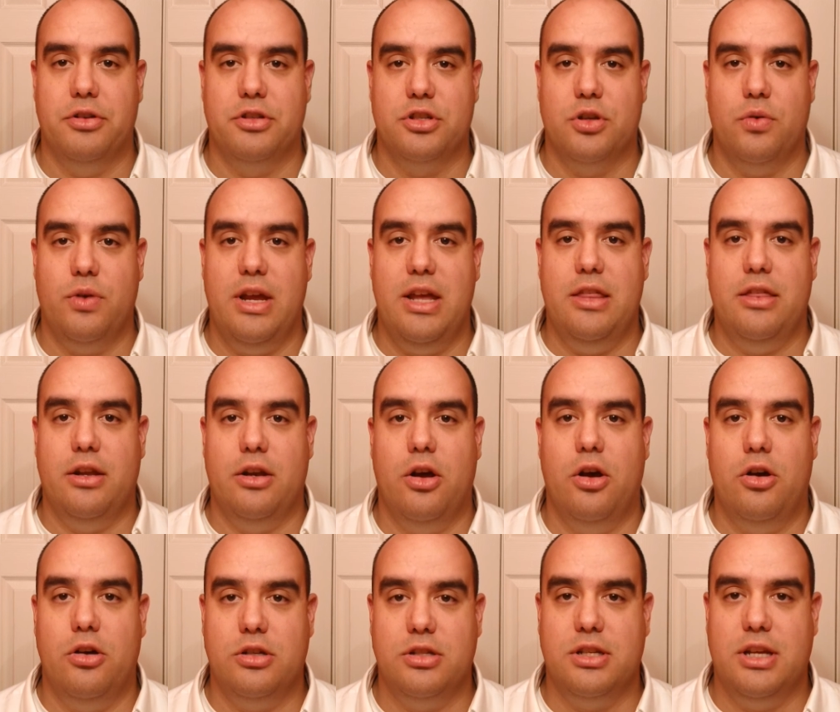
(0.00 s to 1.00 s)
so Ethan
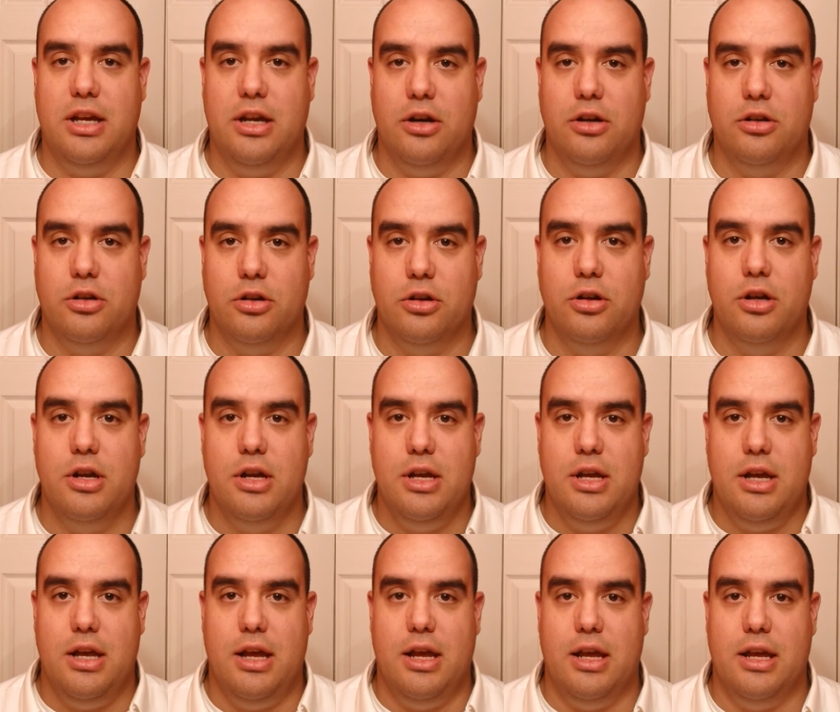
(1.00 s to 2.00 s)
Hawke's character
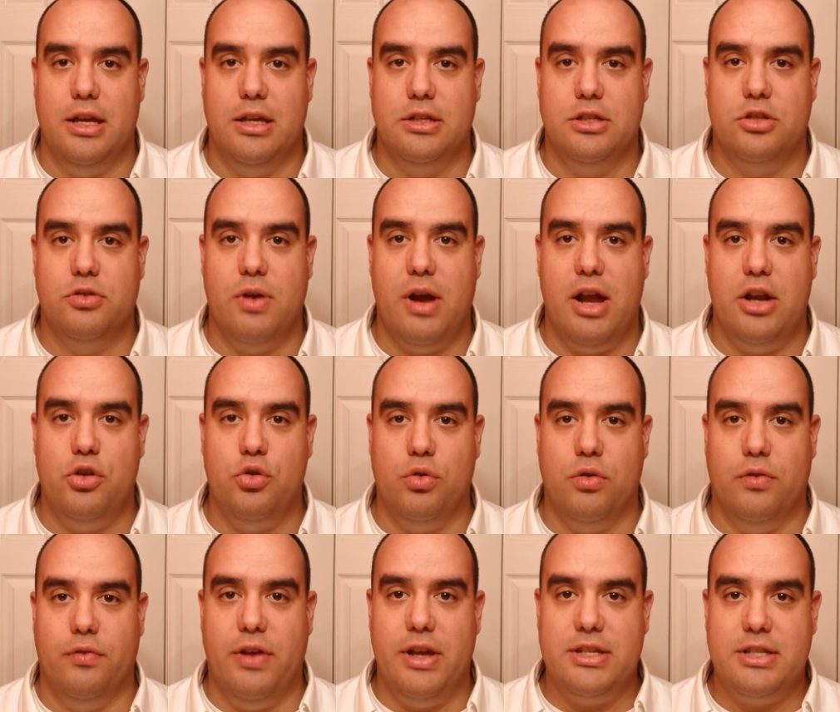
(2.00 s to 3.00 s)
is trying
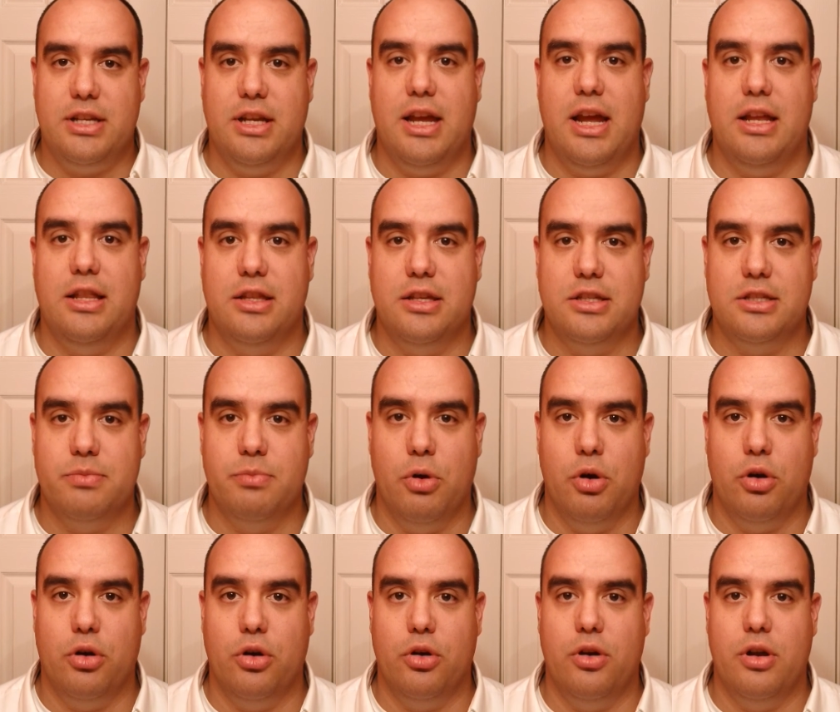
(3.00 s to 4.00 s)
to investigate this
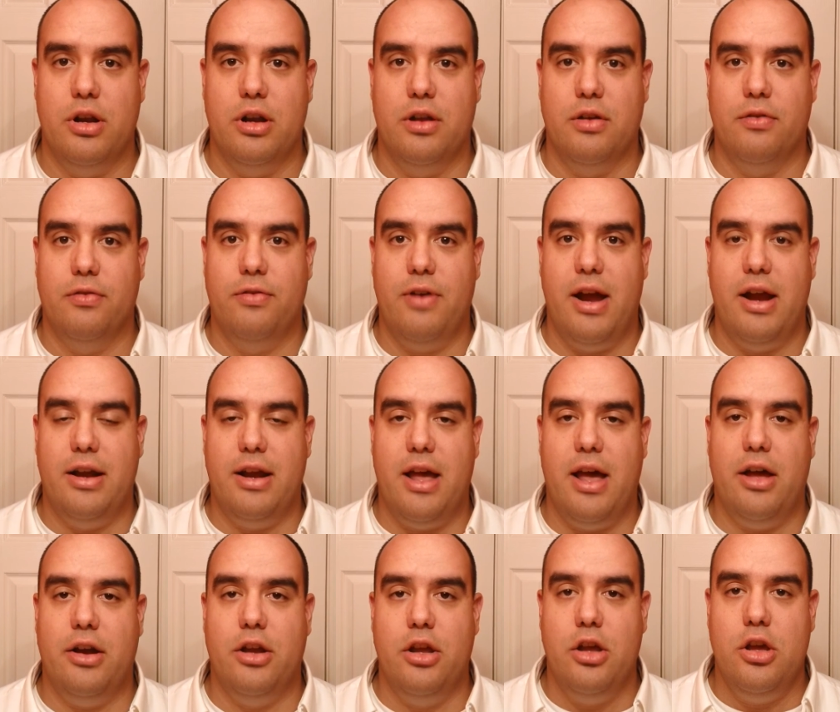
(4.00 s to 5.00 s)
murder and to find
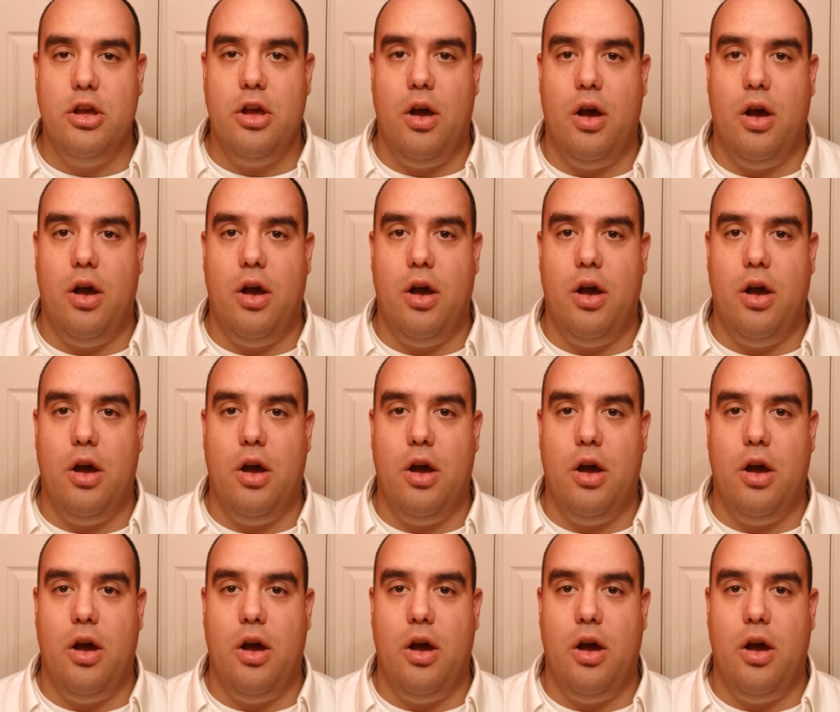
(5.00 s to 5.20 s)
out